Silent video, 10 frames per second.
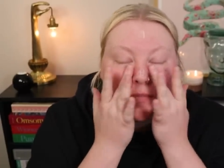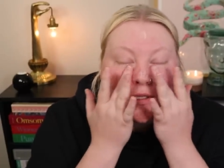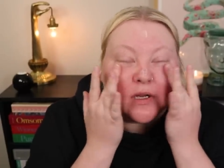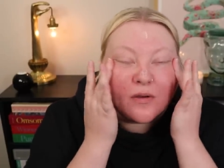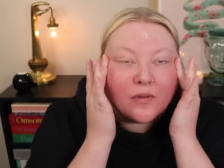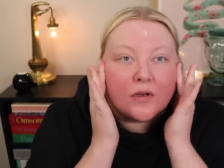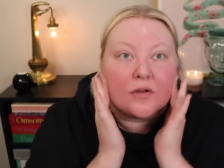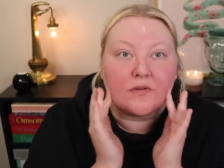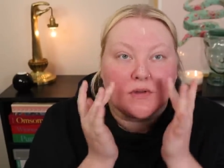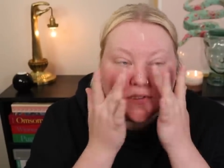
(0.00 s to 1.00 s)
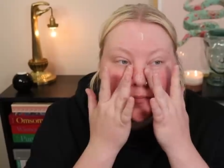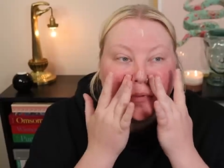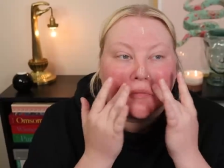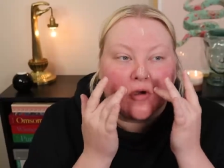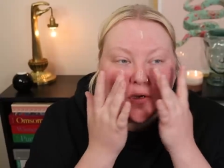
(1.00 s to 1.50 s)
you know, the news with the
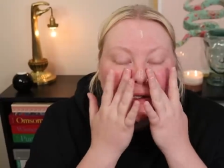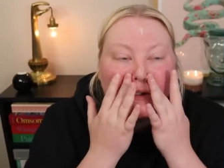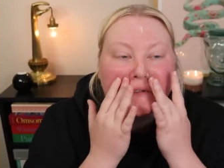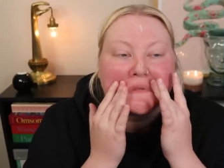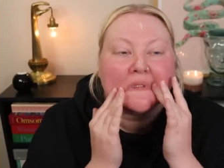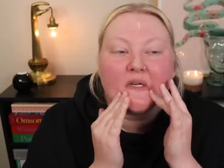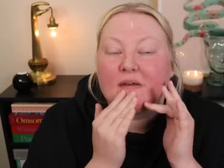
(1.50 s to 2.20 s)
Supreme Court is